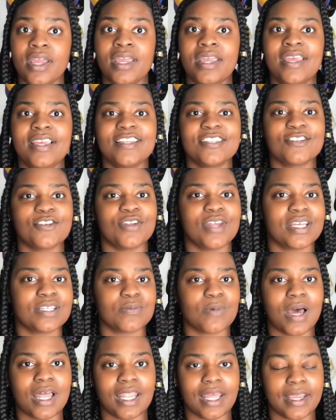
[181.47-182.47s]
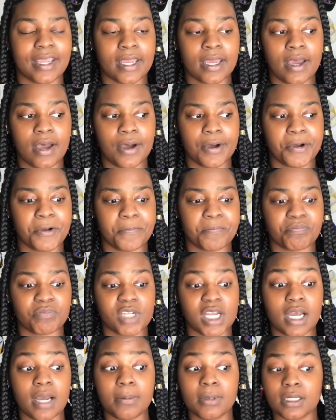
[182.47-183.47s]
so that's why I like um, a
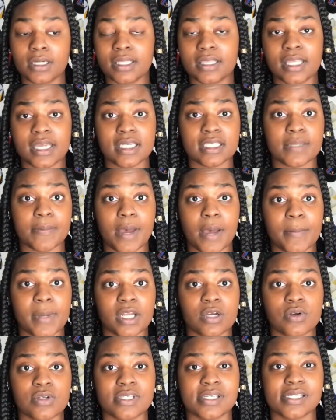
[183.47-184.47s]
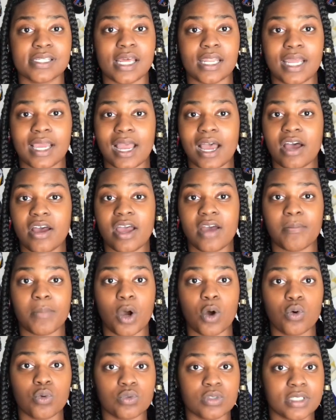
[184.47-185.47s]
couple of good things about medical assistant i like how i have my
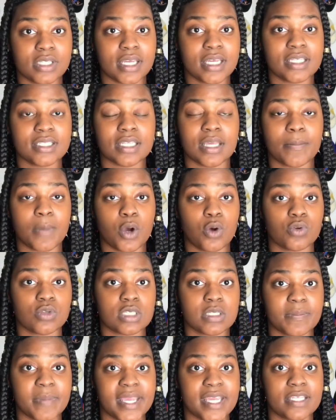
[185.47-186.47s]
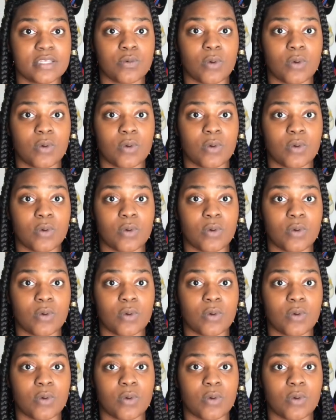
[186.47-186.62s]
own desk and my own space where